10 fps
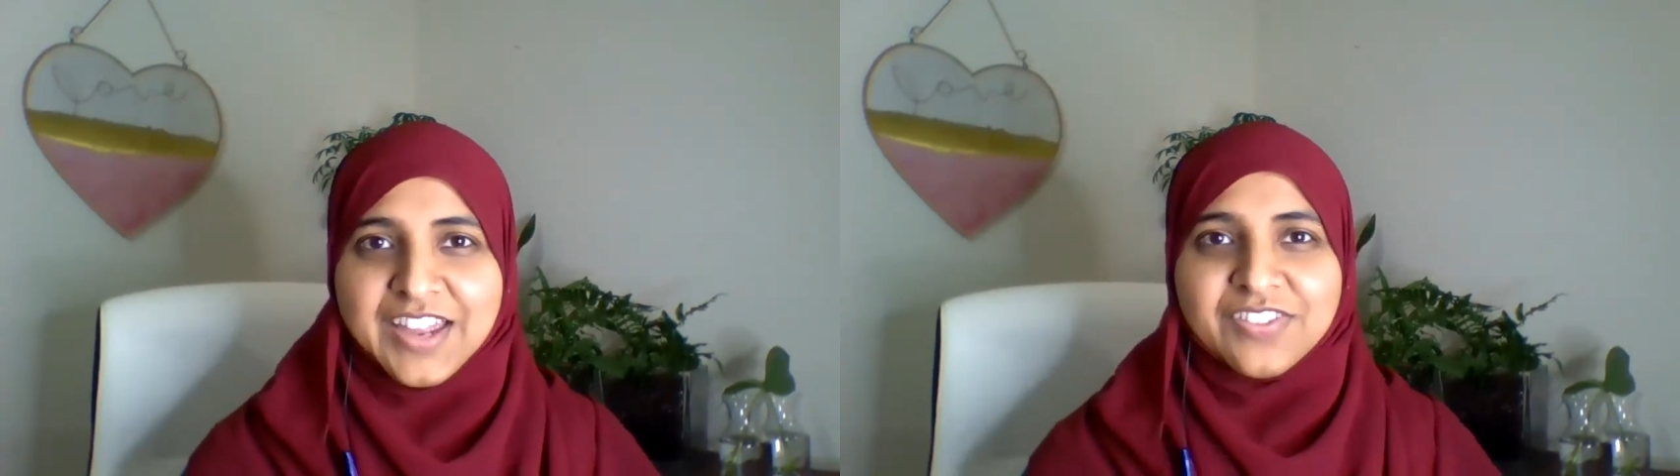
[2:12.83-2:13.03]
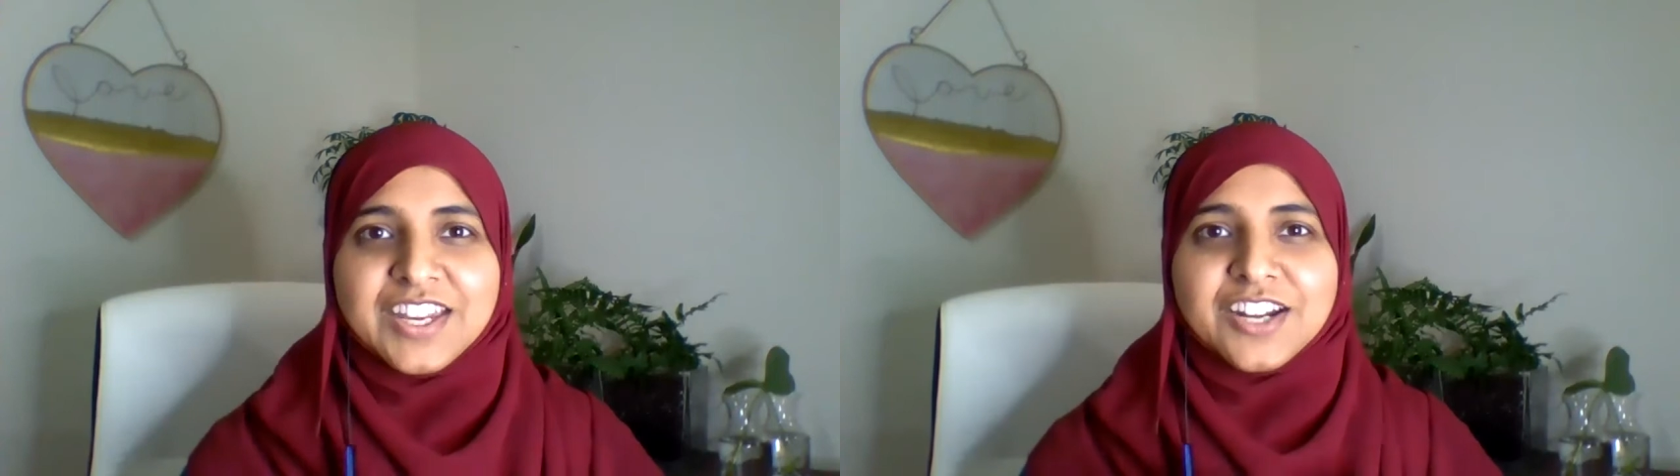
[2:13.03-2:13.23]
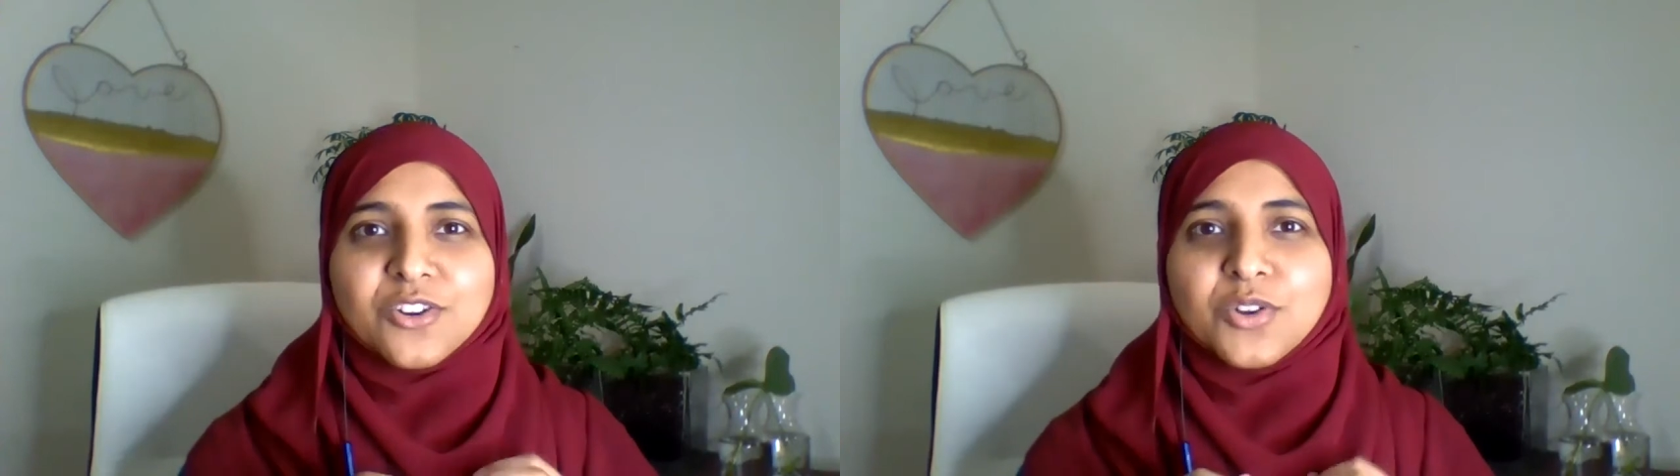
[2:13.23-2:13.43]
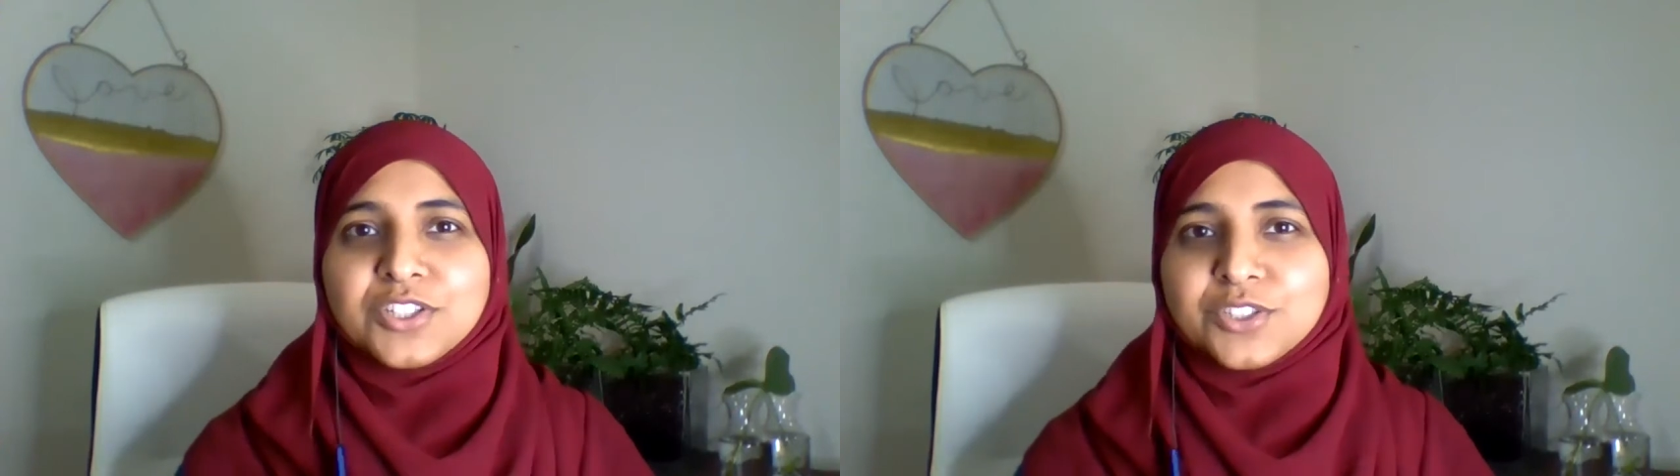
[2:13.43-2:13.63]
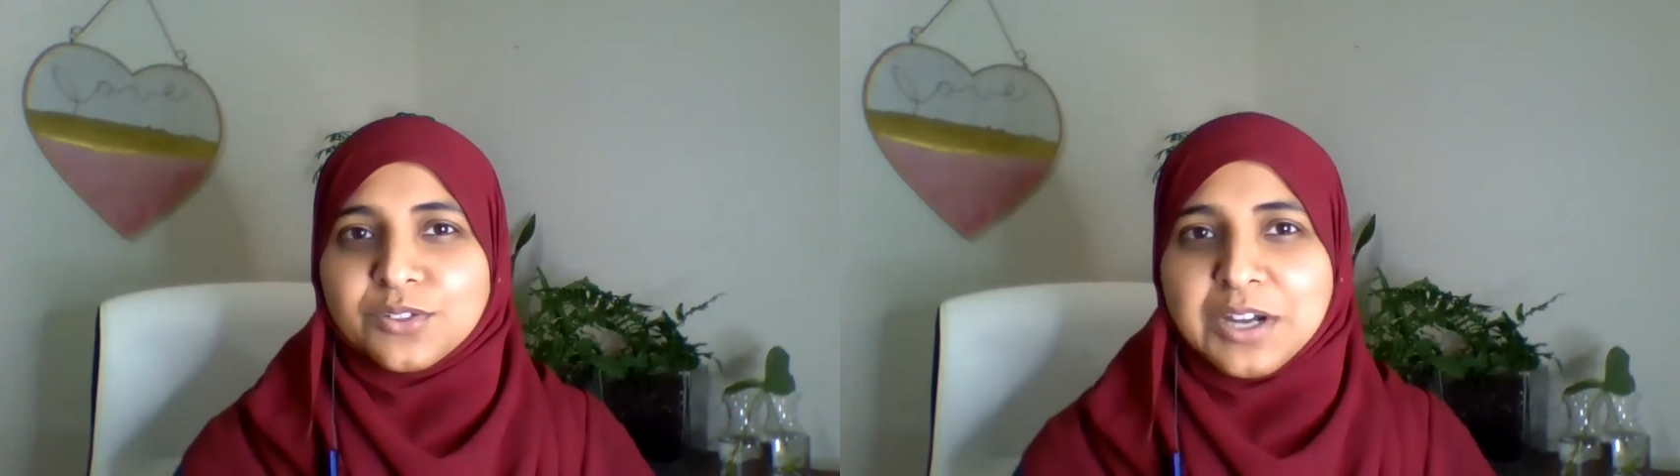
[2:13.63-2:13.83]
and they are
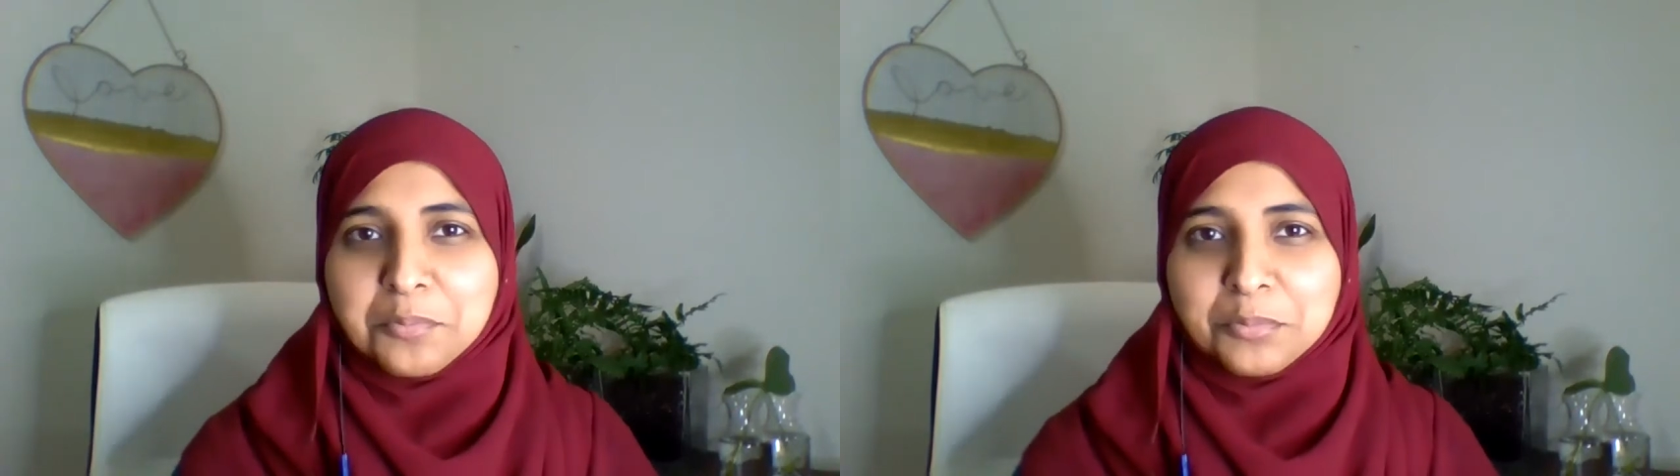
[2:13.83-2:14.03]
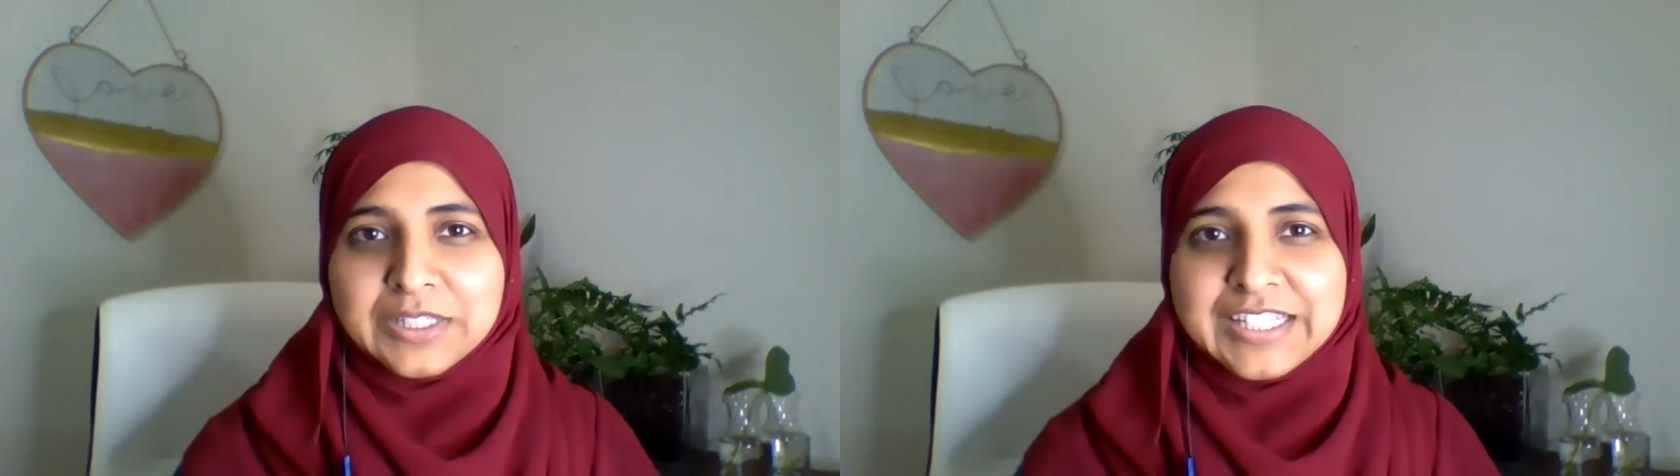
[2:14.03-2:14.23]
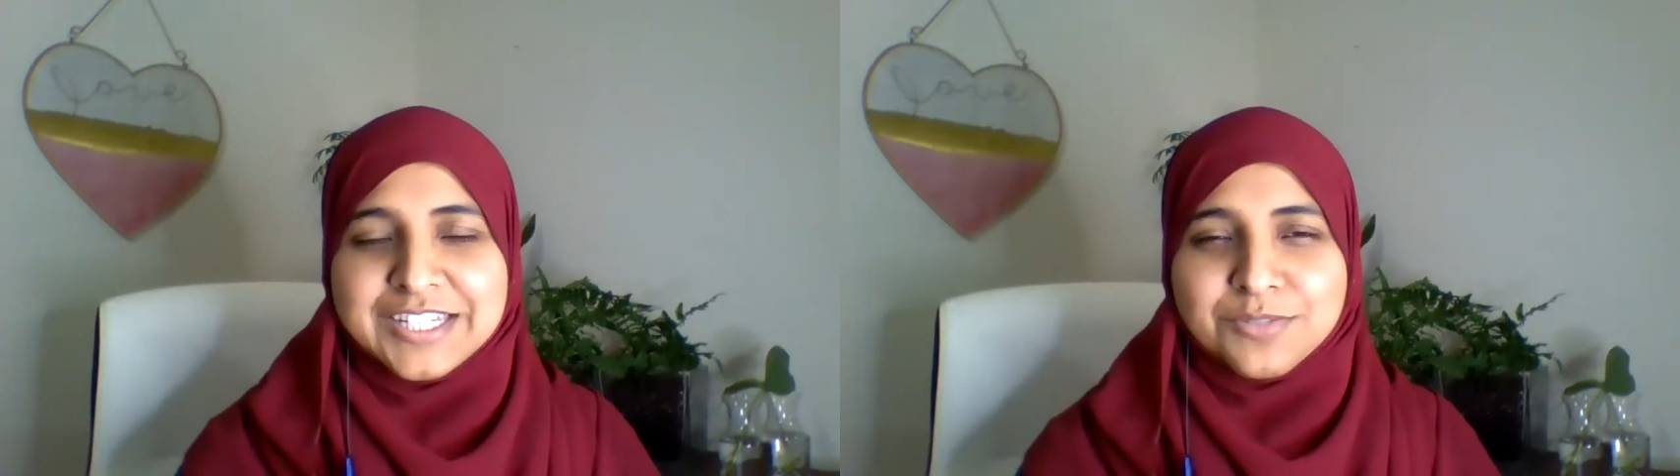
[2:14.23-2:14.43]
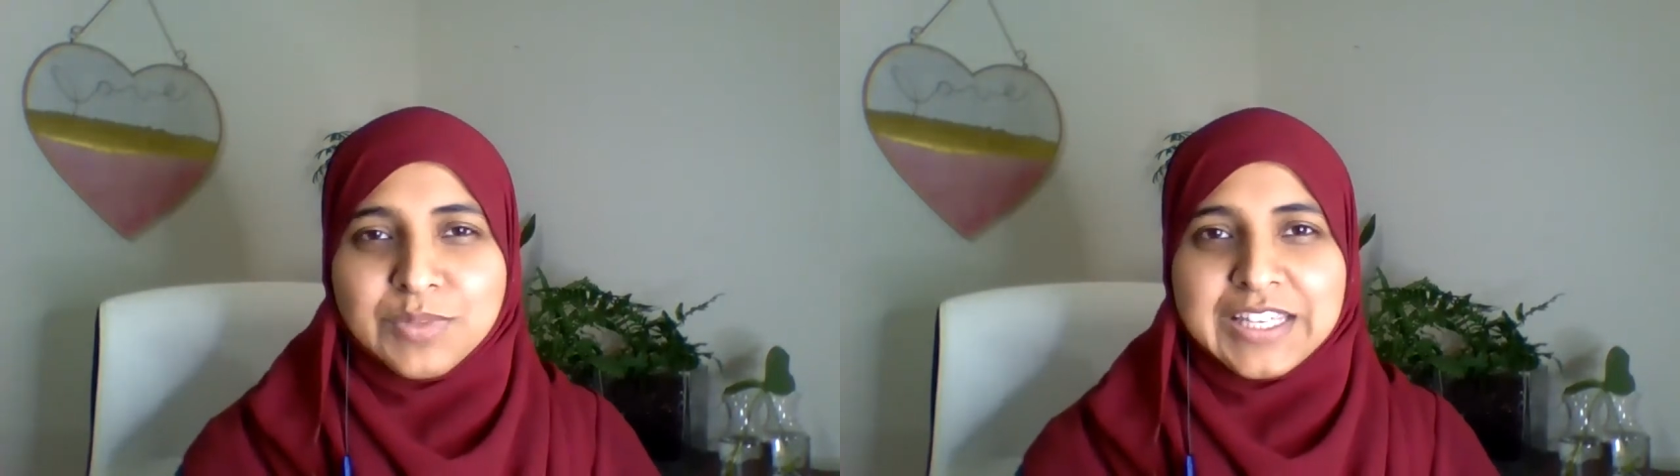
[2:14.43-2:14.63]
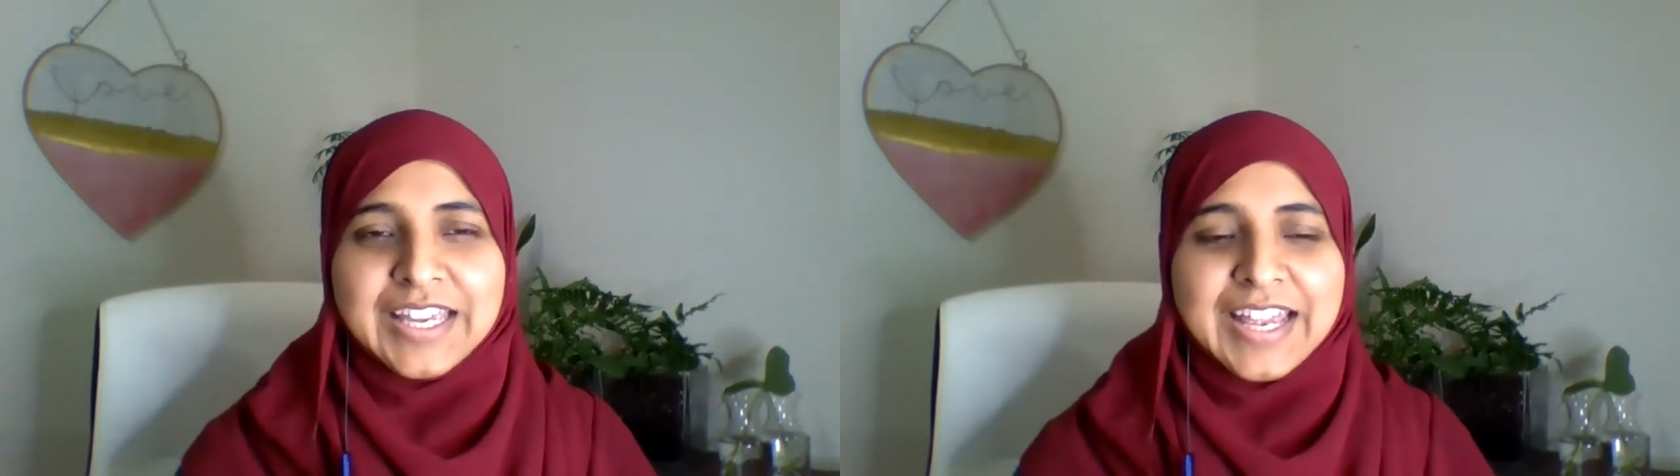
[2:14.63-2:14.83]
going to complete
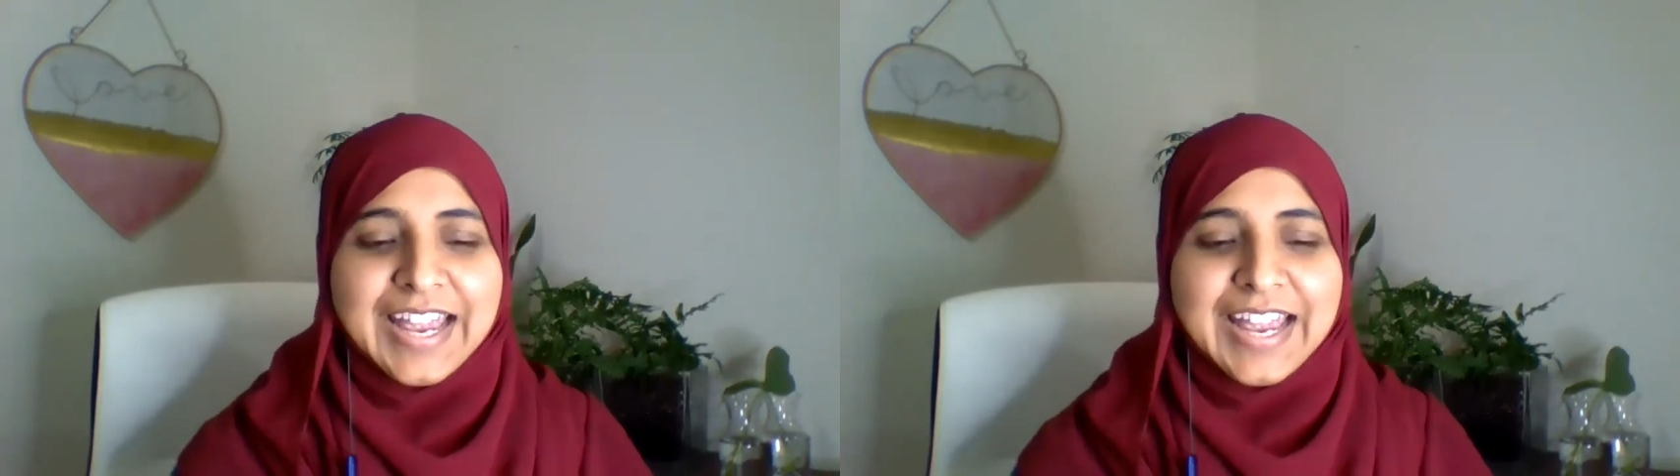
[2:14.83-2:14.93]
me.